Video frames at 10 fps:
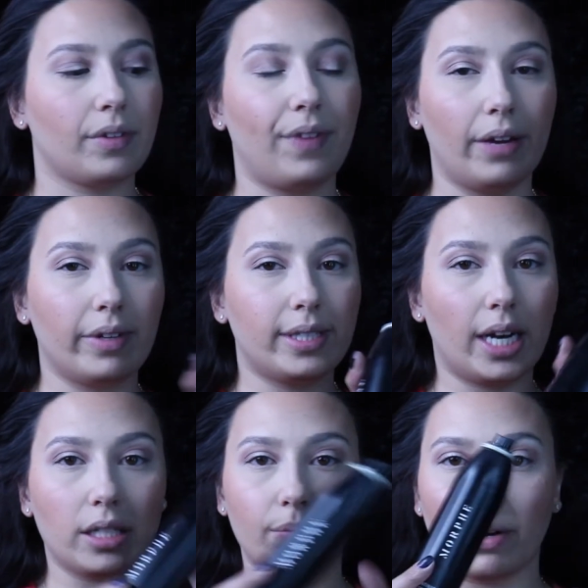Favorite
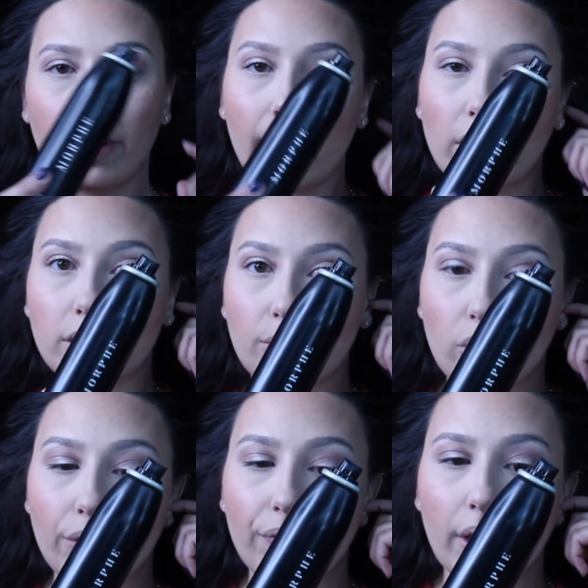setting spray right now is the
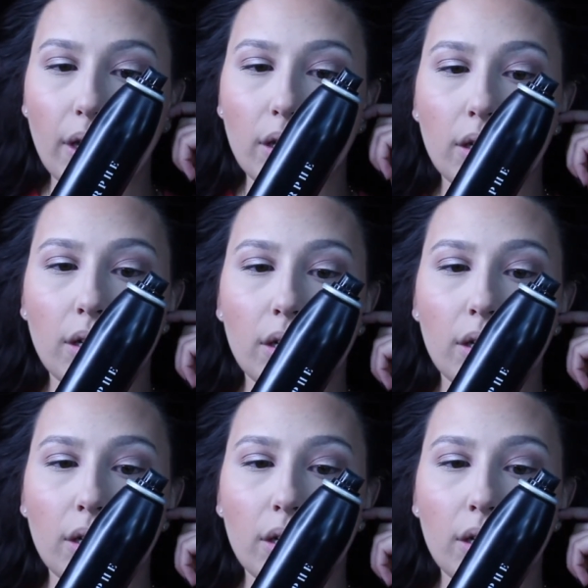Morphe